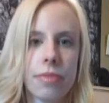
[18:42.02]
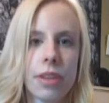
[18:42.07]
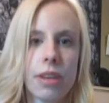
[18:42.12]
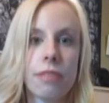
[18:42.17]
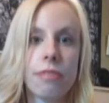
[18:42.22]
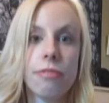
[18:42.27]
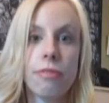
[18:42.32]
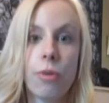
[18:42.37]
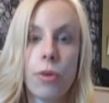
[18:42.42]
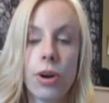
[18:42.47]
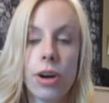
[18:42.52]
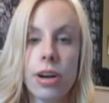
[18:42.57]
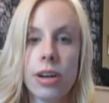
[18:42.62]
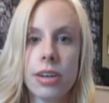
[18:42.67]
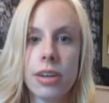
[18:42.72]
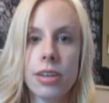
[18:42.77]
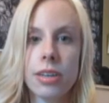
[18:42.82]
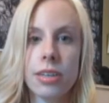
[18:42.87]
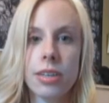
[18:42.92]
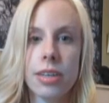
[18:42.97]

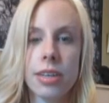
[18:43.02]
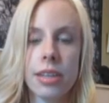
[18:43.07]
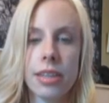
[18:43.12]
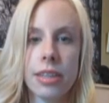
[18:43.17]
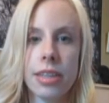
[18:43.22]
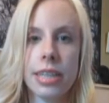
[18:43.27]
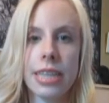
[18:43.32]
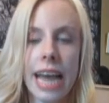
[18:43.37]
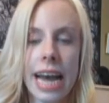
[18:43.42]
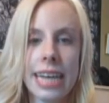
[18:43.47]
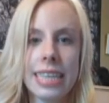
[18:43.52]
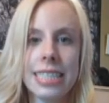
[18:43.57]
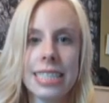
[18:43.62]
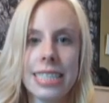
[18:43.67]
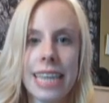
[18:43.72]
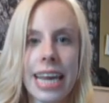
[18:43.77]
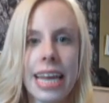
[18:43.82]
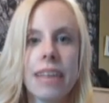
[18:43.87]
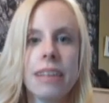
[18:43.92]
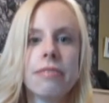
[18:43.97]
For the last
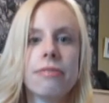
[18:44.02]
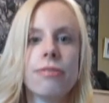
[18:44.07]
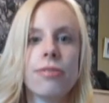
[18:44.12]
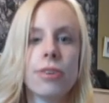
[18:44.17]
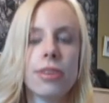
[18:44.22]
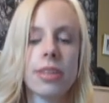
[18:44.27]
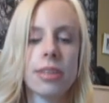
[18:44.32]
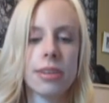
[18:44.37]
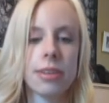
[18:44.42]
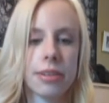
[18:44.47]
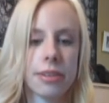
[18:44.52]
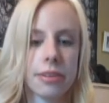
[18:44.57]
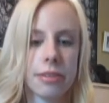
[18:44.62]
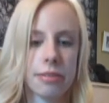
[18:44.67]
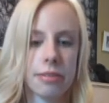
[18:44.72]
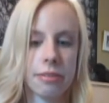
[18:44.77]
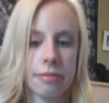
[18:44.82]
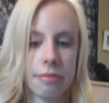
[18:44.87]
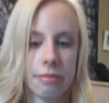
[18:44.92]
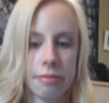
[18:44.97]
day, for the